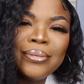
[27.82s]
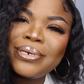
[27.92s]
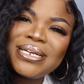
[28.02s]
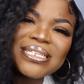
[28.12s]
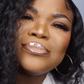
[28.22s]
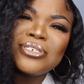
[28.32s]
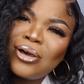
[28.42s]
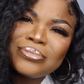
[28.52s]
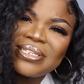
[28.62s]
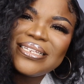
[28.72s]
Because I'm
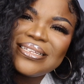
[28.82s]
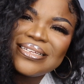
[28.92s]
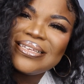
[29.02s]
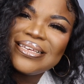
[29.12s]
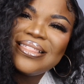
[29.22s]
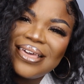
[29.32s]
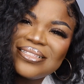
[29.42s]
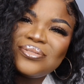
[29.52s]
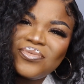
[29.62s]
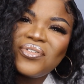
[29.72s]
sculpted.
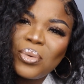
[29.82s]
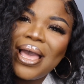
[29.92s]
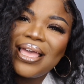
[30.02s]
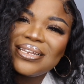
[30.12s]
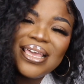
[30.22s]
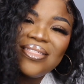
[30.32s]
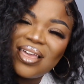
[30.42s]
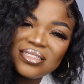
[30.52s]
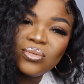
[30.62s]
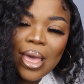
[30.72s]
That's for what?
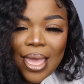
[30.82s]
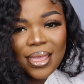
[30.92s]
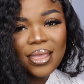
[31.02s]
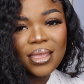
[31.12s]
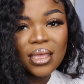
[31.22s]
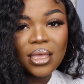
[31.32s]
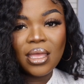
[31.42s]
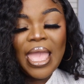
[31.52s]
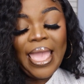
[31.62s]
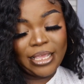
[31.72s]
That's why.
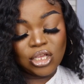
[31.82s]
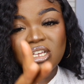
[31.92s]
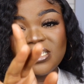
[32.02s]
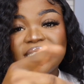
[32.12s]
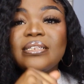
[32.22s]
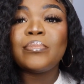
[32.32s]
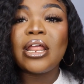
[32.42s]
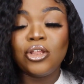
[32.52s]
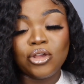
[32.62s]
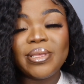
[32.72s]
And you can
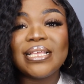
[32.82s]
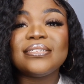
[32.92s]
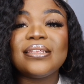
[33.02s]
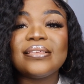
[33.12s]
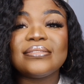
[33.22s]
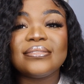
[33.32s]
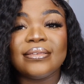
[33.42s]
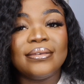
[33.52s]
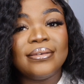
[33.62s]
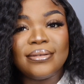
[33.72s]
mind your business.
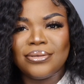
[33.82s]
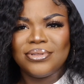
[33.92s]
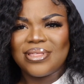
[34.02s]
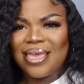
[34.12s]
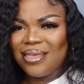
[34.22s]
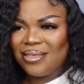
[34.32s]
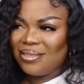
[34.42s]
Don't do that.